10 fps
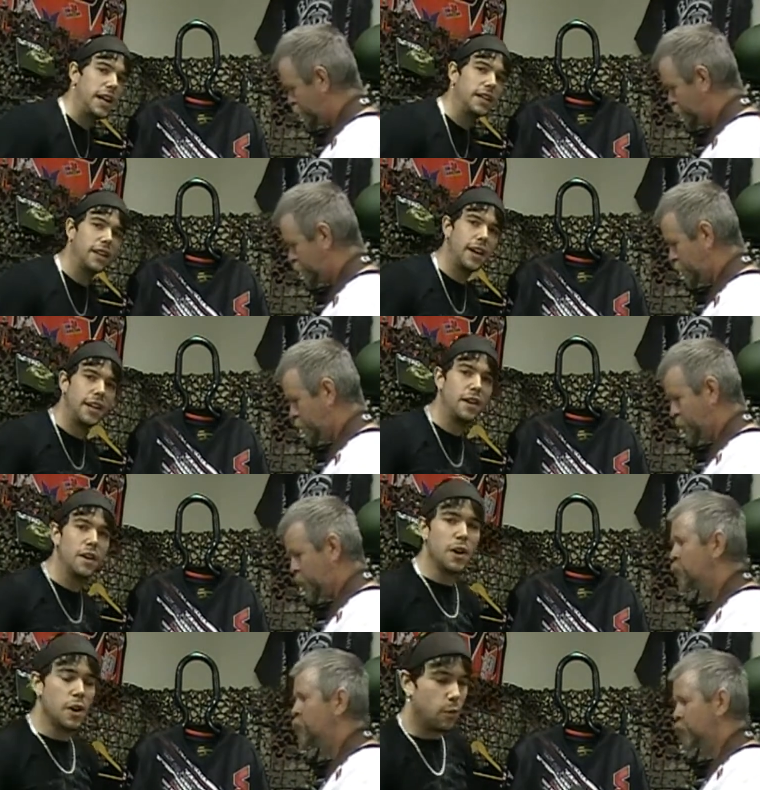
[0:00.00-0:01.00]
Speaker 1: Fate line,
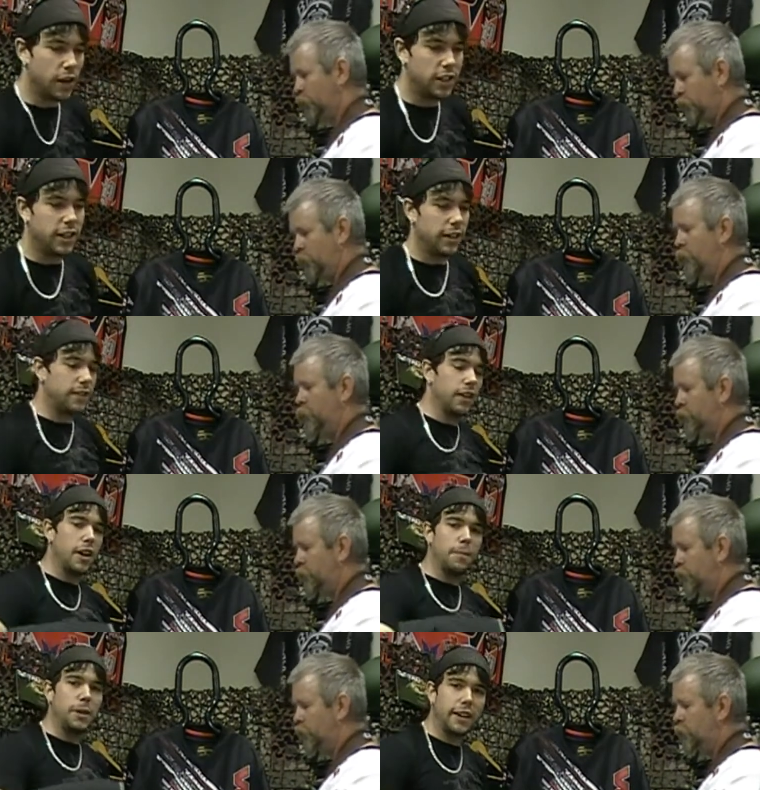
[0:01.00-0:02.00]
which, as a
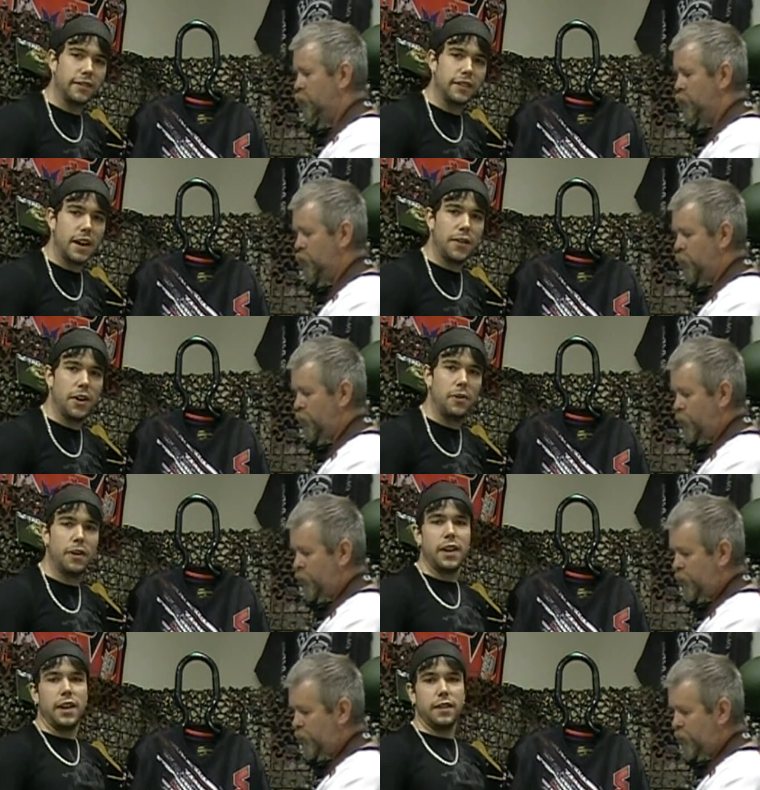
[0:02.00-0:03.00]
lot of players now
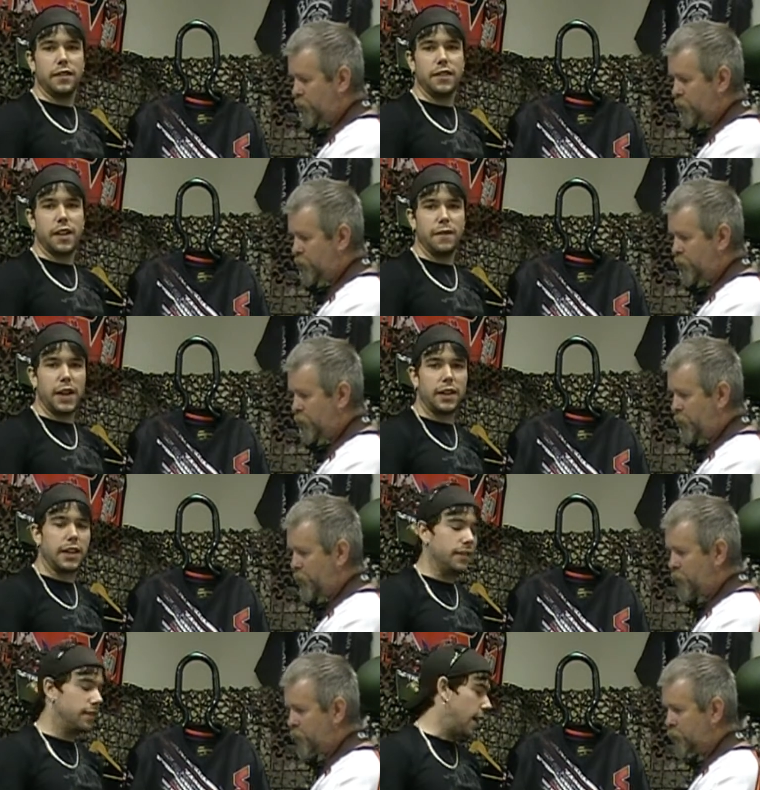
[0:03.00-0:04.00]
know, is uh,
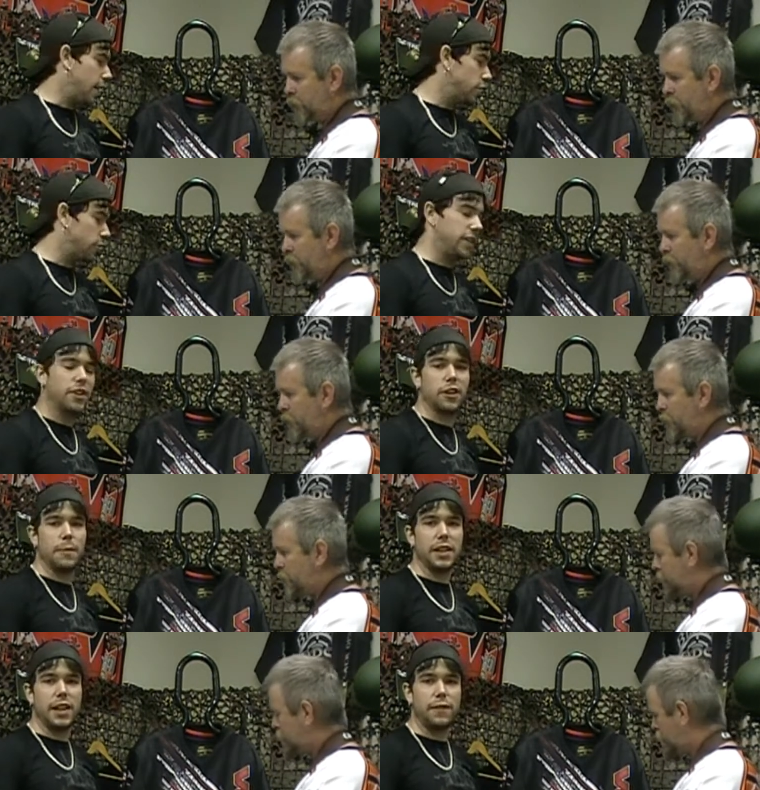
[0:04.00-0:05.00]
Valken's entry
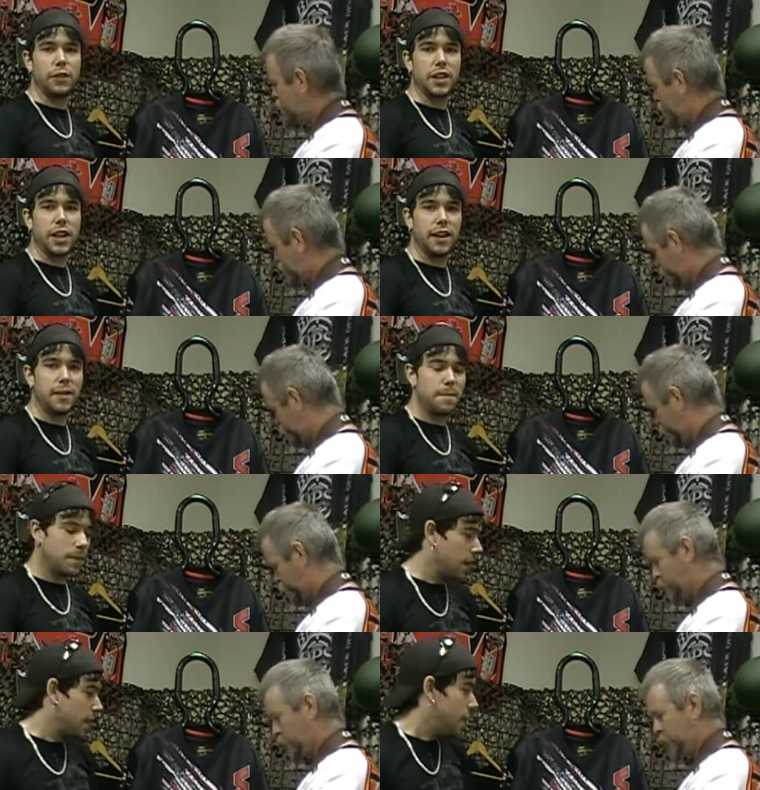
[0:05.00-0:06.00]
tournament-level gear.
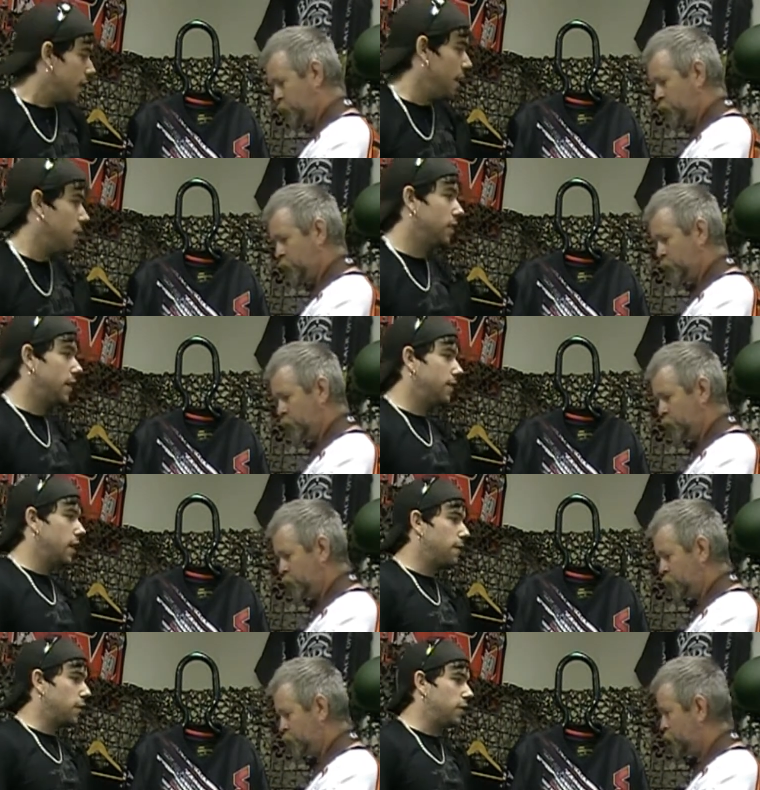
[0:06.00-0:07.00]
Now, what they've
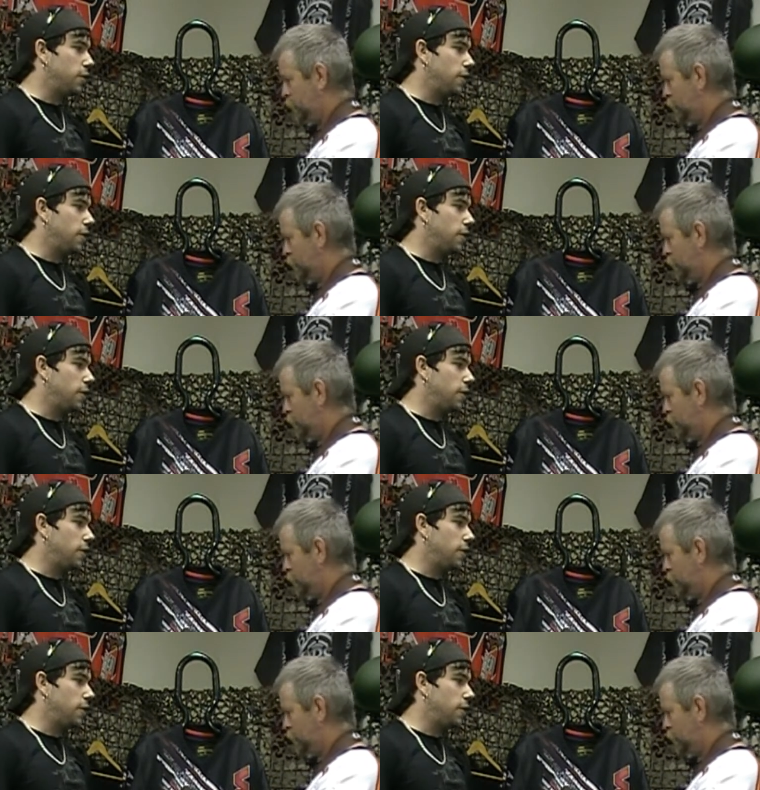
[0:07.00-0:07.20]
done for